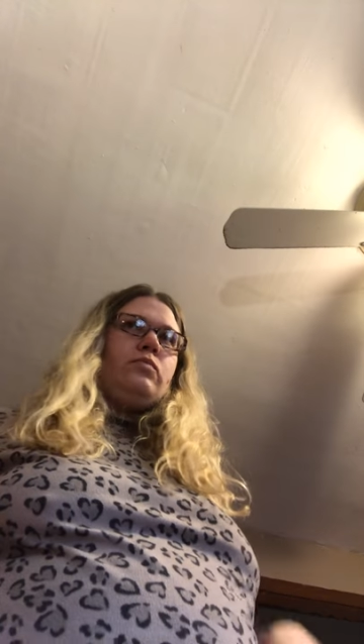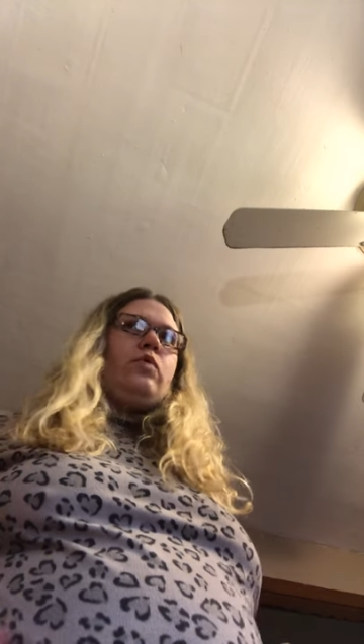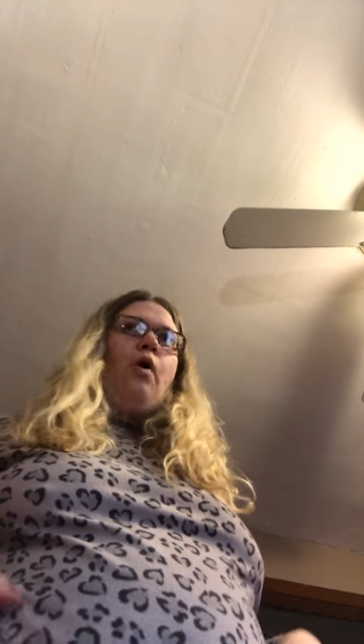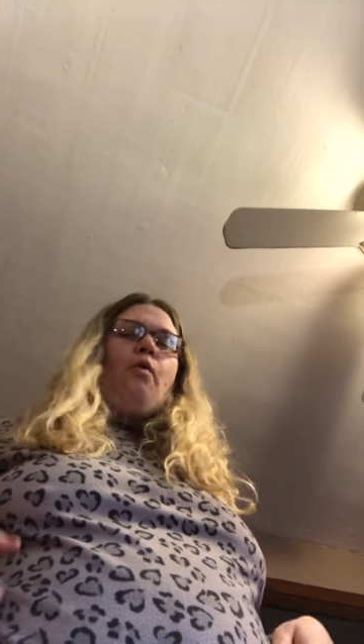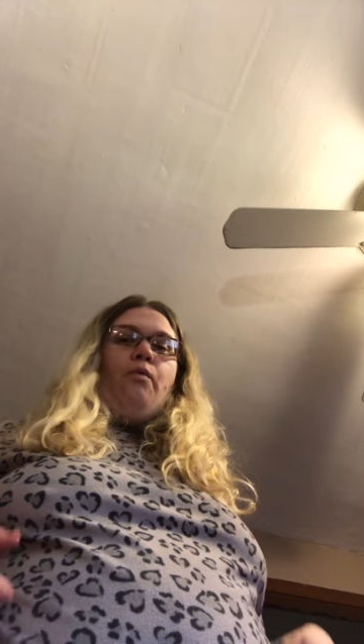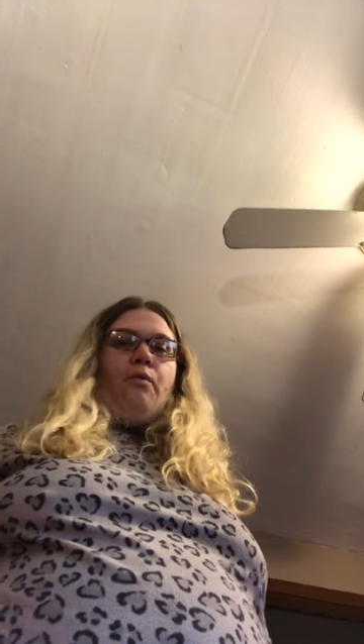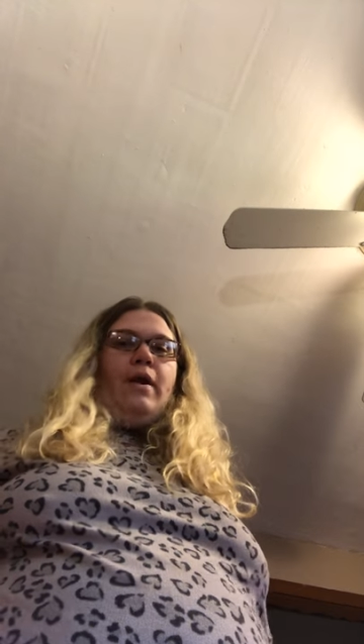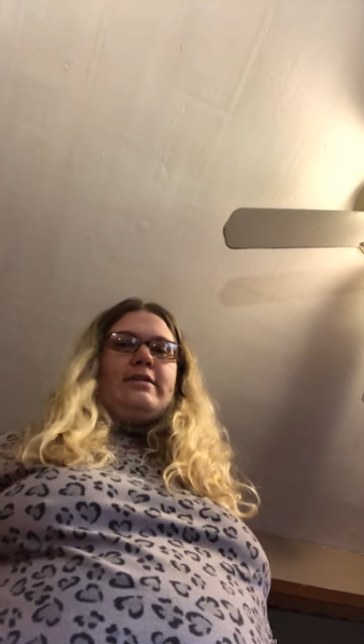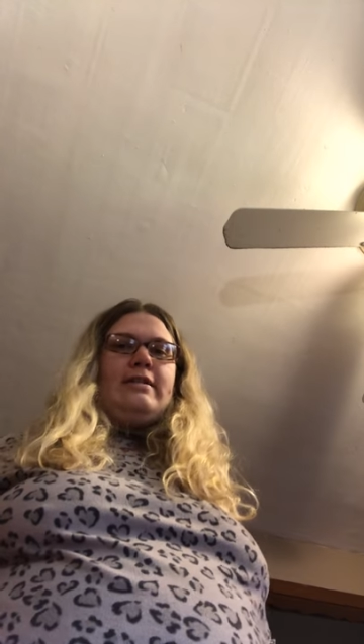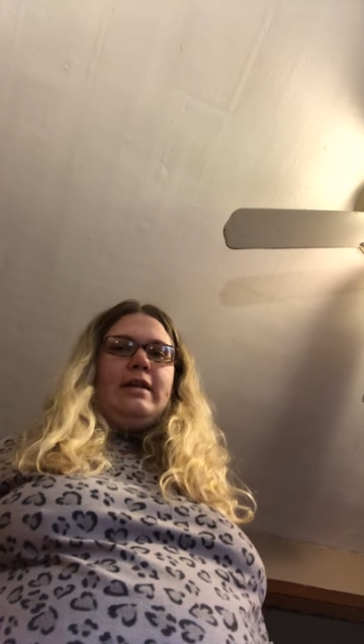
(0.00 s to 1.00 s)
don't
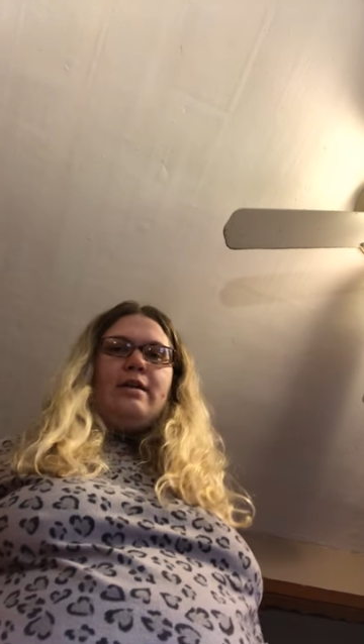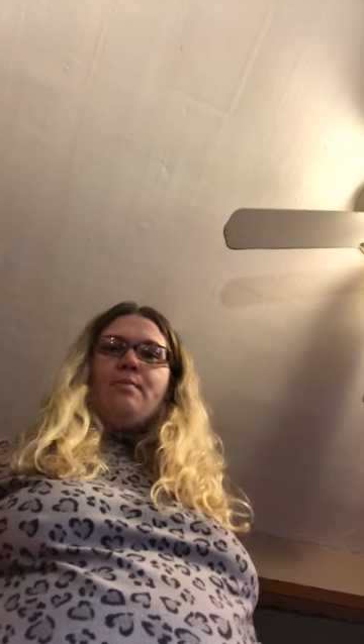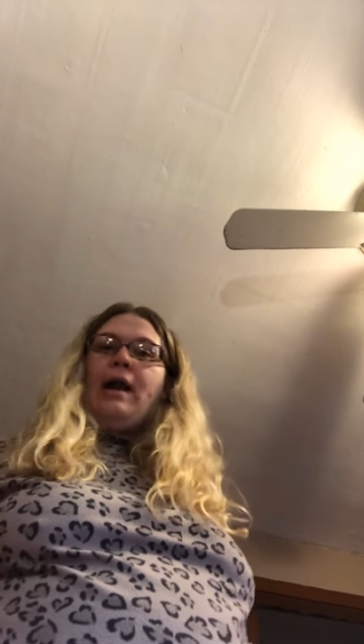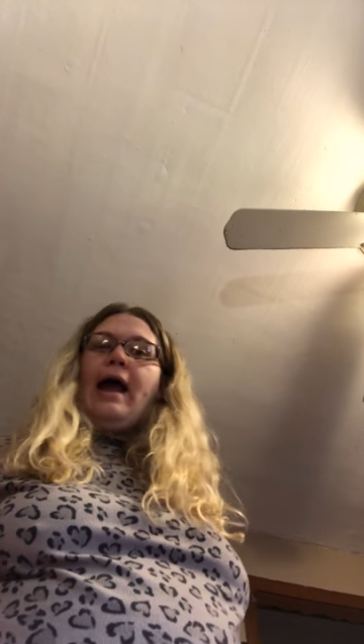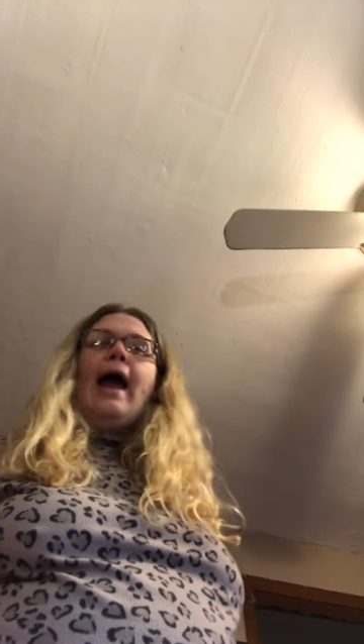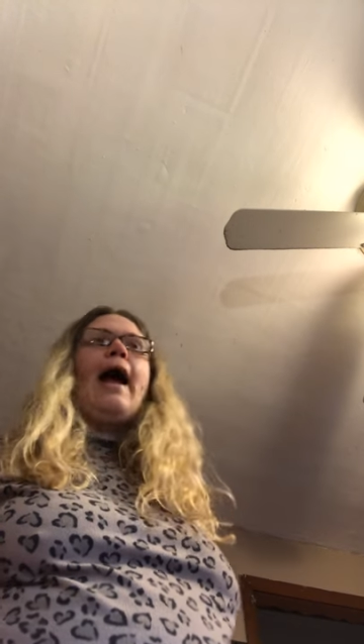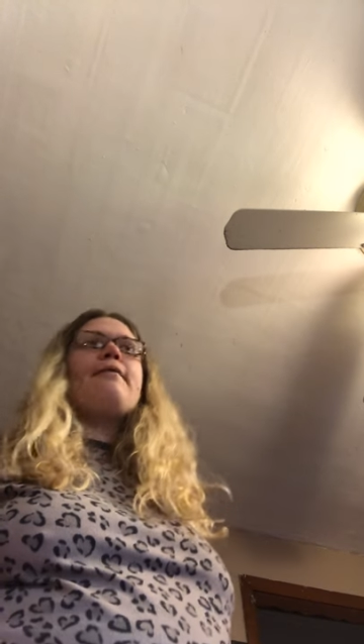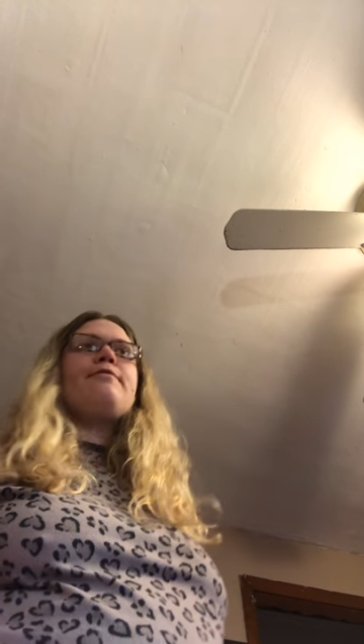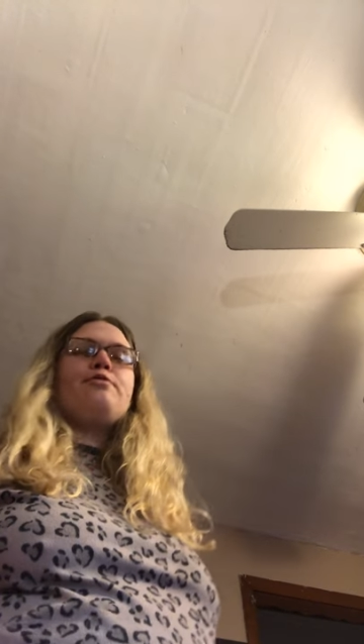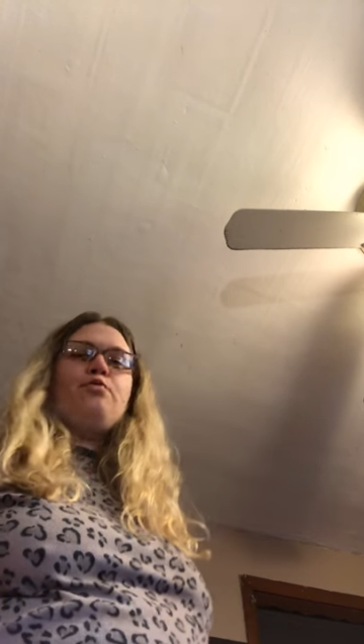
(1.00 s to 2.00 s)
want to see it, but I have
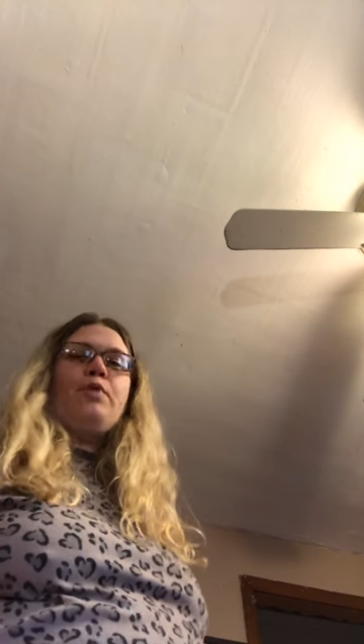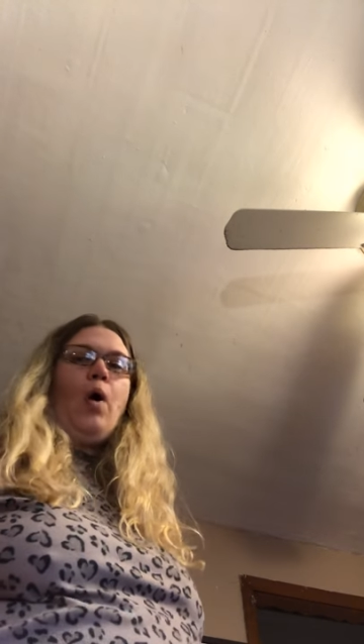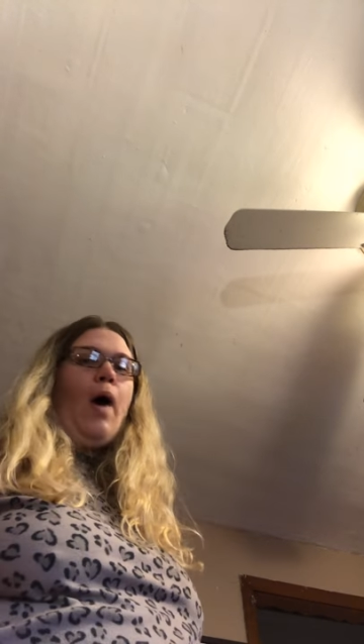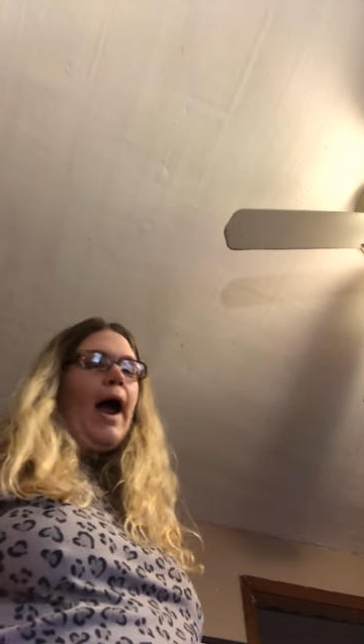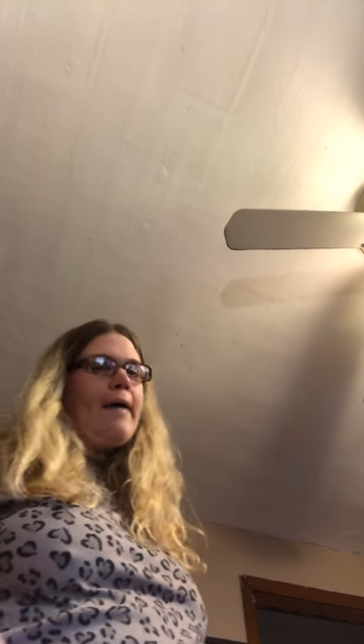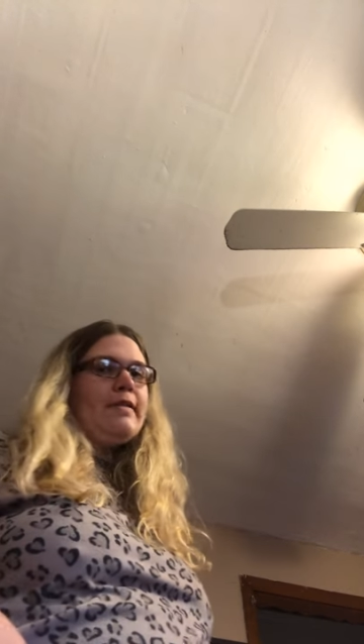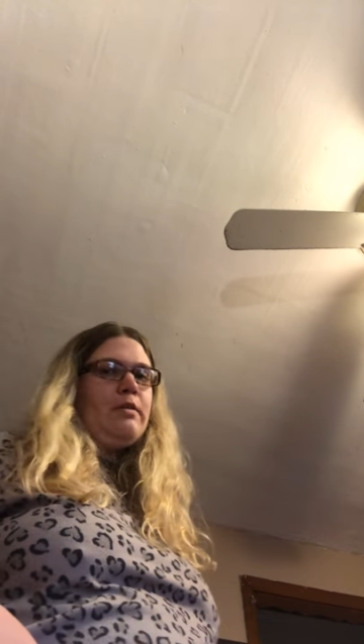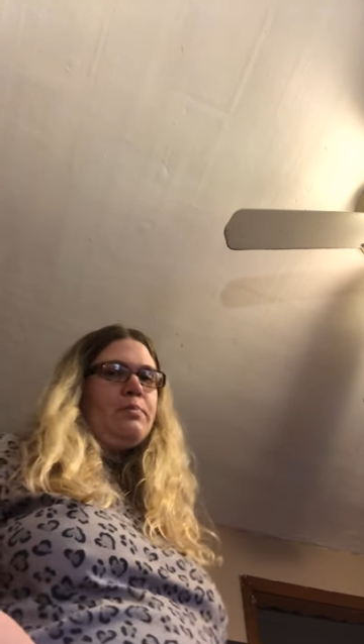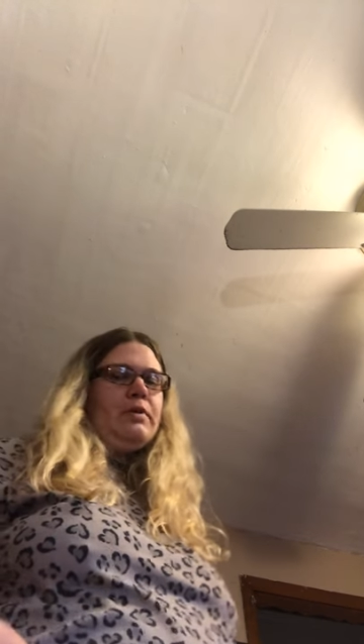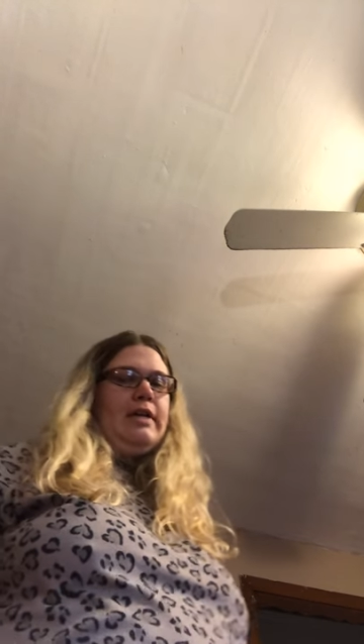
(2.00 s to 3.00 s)
to. We all have to
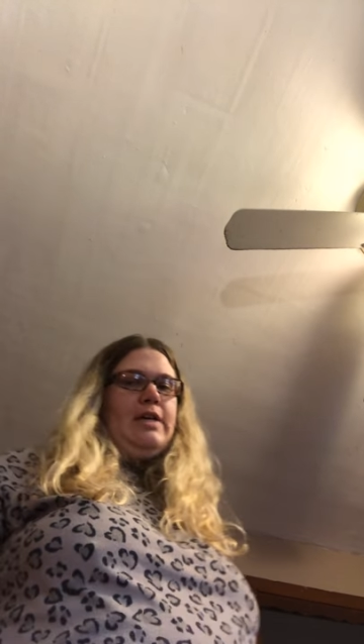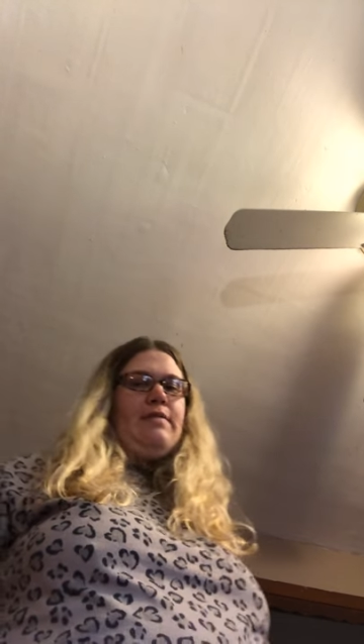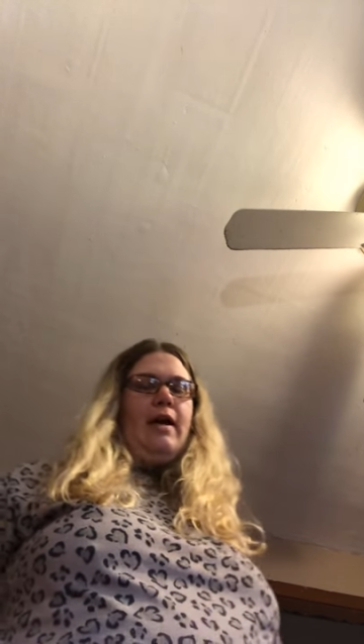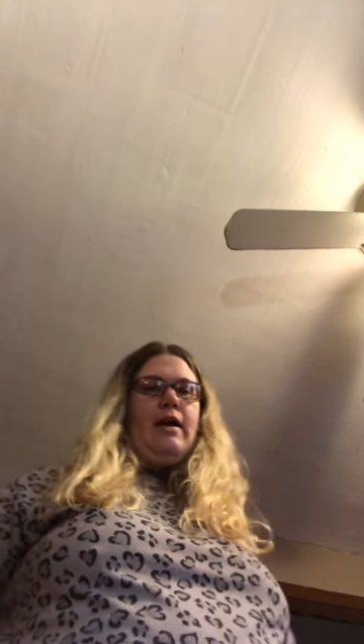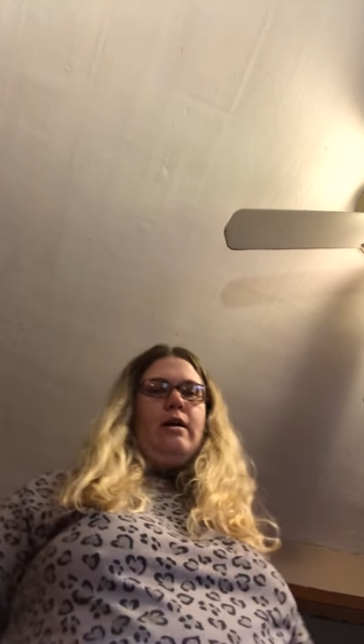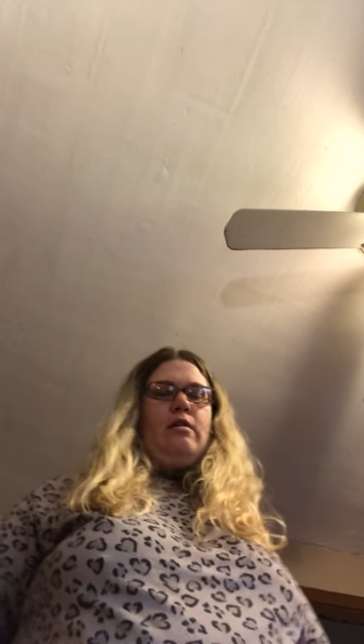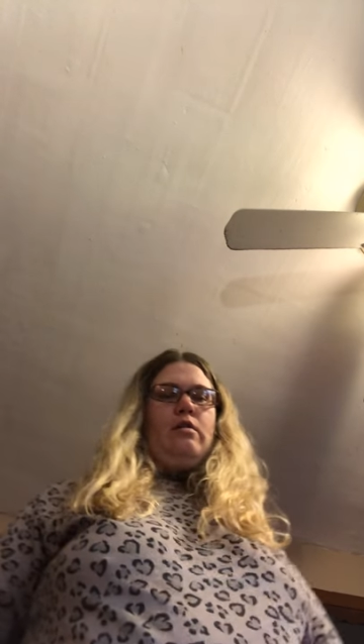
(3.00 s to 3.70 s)
believe it.